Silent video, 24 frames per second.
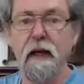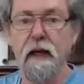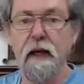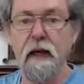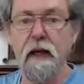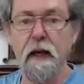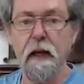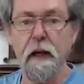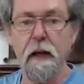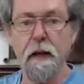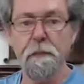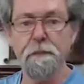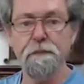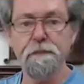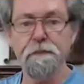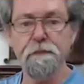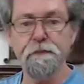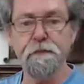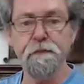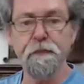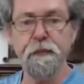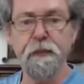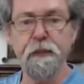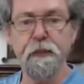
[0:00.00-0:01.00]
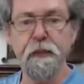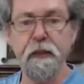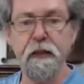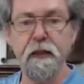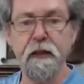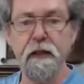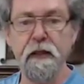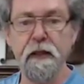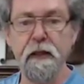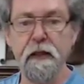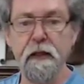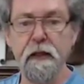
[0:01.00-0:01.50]
Um,
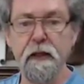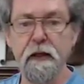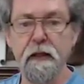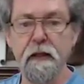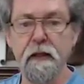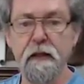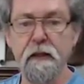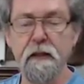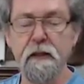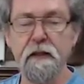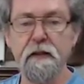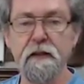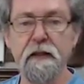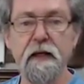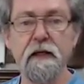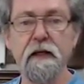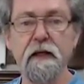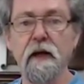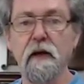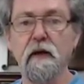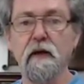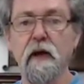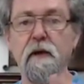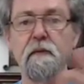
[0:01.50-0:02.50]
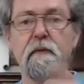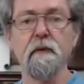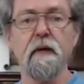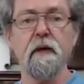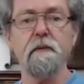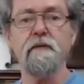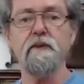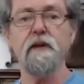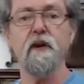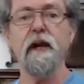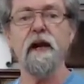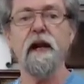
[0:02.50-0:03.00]
there you go.
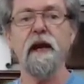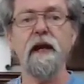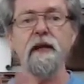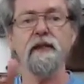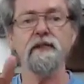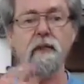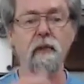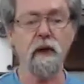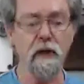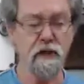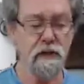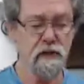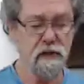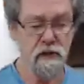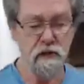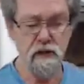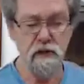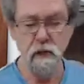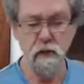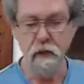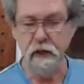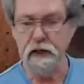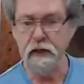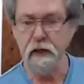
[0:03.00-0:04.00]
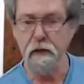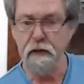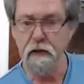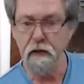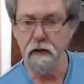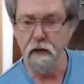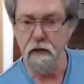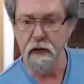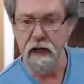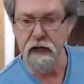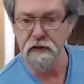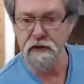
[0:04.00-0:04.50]
I, am trying to answer questions as we're
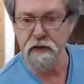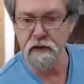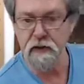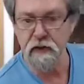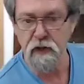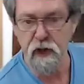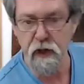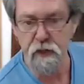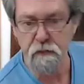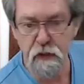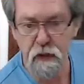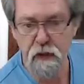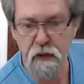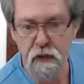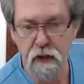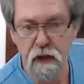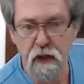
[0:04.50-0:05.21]
going along. How's the time?